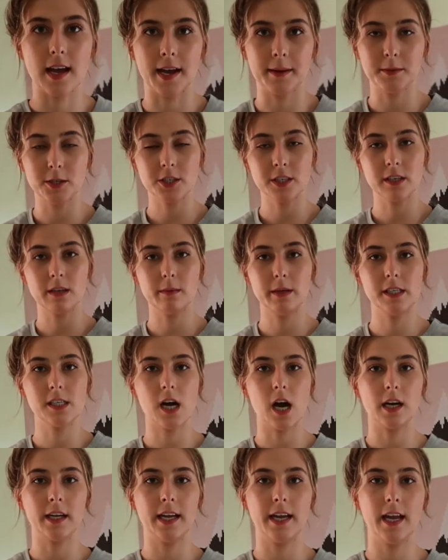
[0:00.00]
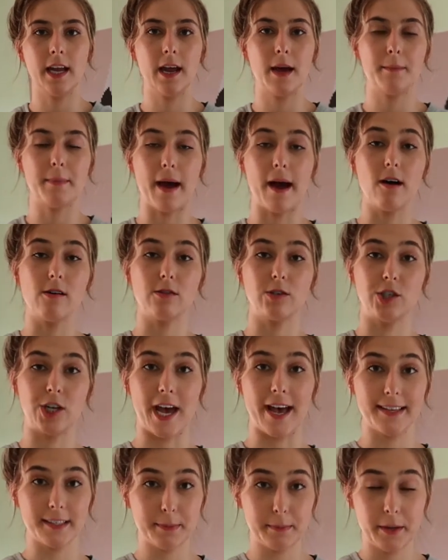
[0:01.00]
I'm just going to be talking about
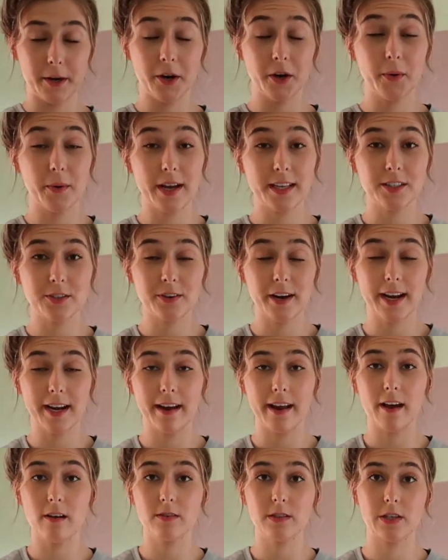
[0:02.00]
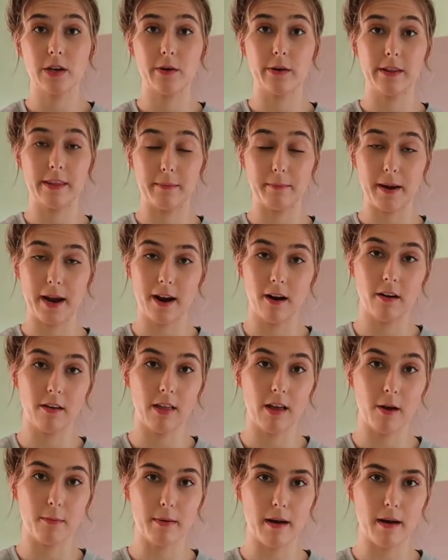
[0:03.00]
jazz pirouettes right now, so with a parallel